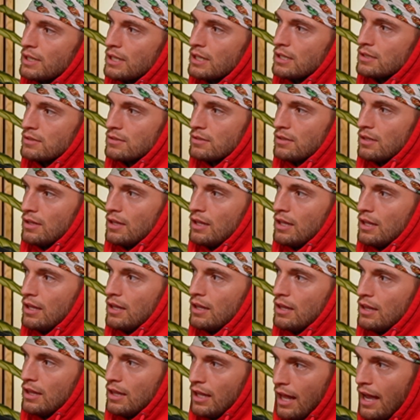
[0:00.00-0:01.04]
because
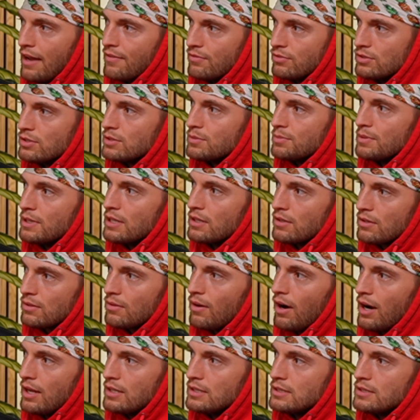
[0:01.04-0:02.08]
life was being
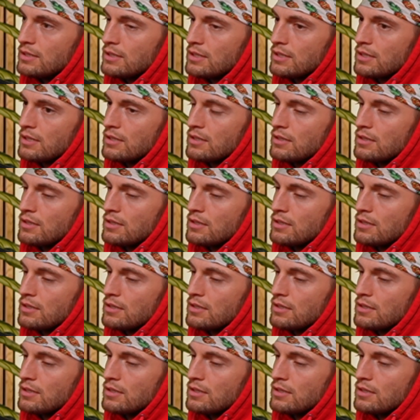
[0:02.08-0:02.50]
threatened